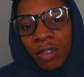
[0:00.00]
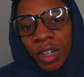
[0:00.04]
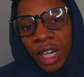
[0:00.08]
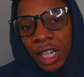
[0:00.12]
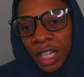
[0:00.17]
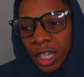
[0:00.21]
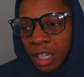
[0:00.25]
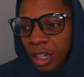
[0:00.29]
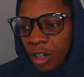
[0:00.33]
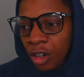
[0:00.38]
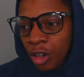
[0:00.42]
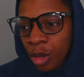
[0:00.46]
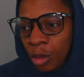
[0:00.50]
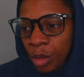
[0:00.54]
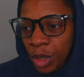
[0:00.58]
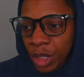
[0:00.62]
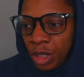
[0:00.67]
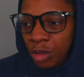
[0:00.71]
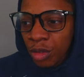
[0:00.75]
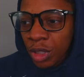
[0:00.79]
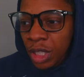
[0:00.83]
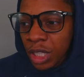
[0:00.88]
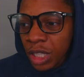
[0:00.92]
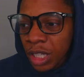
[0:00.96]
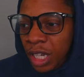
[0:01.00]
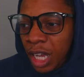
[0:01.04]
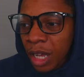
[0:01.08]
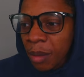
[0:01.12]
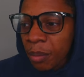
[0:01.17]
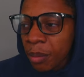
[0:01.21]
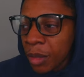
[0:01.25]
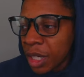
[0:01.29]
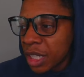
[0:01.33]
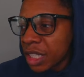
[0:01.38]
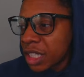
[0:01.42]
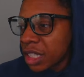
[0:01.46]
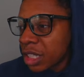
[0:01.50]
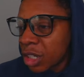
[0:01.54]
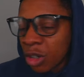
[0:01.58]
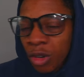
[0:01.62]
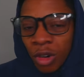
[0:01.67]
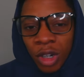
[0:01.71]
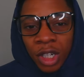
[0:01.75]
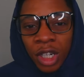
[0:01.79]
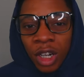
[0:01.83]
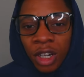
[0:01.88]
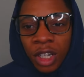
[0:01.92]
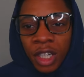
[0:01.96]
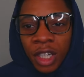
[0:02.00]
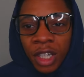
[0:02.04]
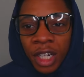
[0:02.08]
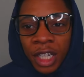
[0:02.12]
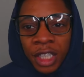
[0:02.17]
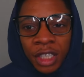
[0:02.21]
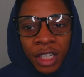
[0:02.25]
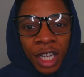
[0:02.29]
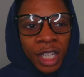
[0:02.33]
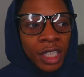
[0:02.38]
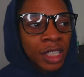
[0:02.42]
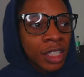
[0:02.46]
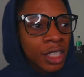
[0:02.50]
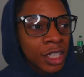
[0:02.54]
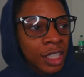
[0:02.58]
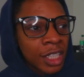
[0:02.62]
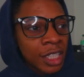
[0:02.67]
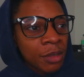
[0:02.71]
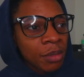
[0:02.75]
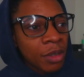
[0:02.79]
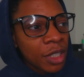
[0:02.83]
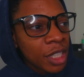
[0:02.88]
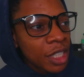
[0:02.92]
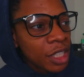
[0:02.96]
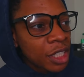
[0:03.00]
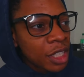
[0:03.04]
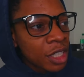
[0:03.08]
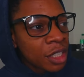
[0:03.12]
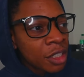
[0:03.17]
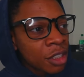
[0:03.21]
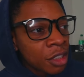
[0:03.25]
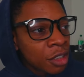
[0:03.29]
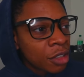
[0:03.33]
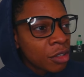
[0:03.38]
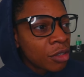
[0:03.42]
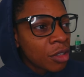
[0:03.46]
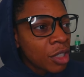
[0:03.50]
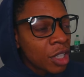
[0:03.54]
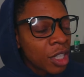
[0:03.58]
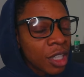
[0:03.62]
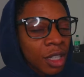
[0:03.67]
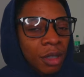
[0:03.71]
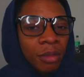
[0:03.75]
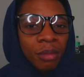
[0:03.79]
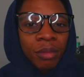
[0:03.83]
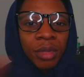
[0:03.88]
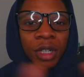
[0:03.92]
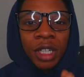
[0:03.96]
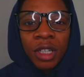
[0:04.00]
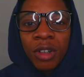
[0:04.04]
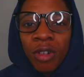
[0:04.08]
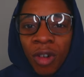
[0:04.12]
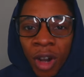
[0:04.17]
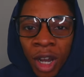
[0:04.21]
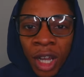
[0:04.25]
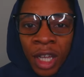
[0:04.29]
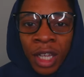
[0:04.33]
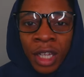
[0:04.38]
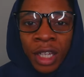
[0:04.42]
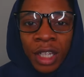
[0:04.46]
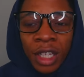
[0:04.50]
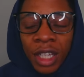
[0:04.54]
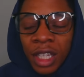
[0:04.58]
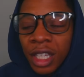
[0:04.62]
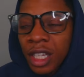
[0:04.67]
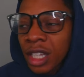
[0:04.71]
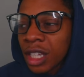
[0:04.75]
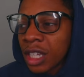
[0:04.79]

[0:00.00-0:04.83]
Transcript: when I get home, it's really not much going on here. As you guys can see, it's pretty chill, pretty quiet.